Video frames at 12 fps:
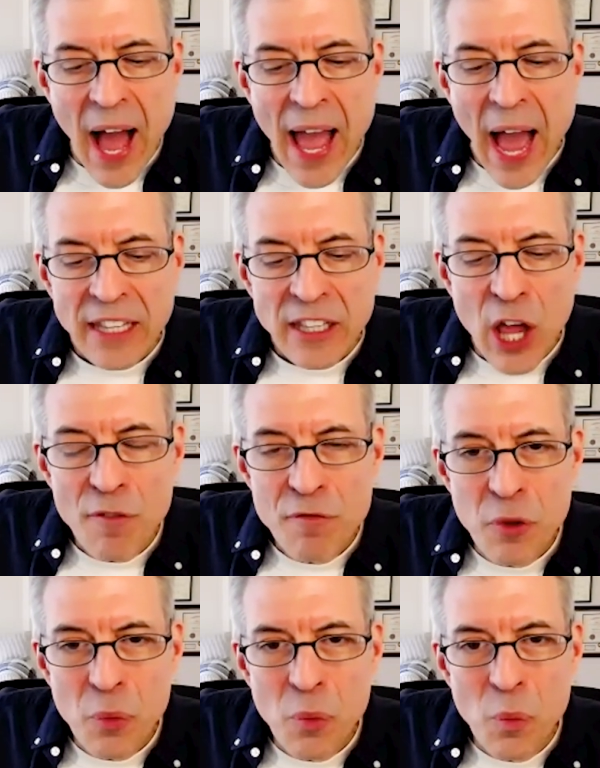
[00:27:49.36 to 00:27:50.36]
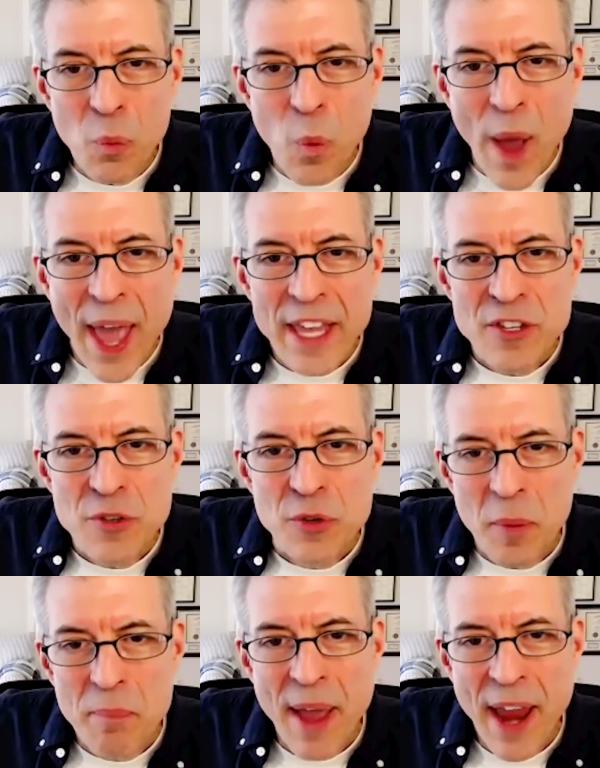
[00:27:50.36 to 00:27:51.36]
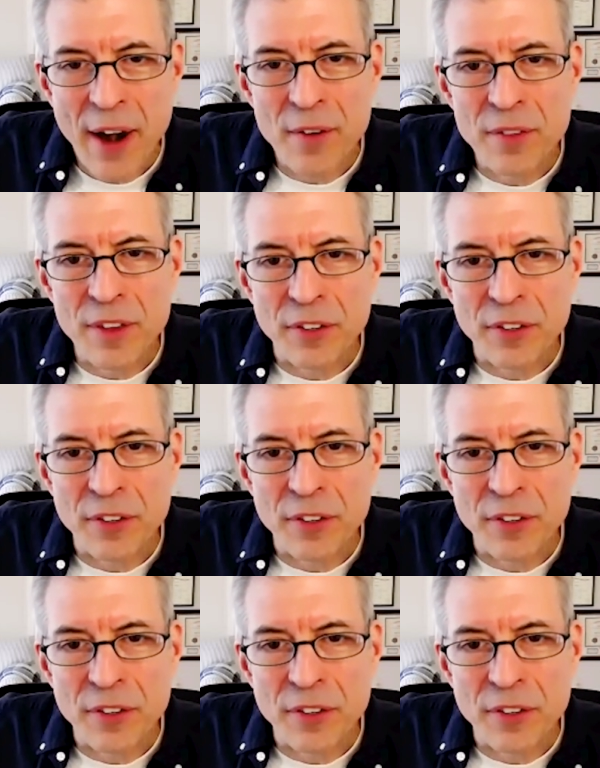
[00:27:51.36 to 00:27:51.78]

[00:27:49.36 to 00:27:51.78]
I love the way you compared